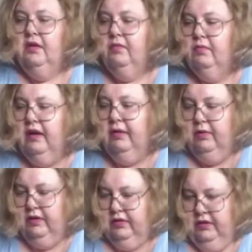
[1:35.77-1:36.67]
While
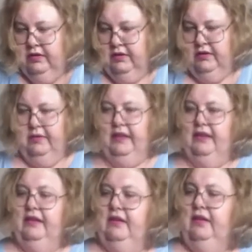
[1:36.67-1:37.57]
we're doing,
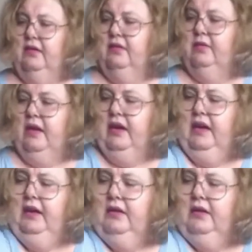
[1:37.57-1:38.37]
okay,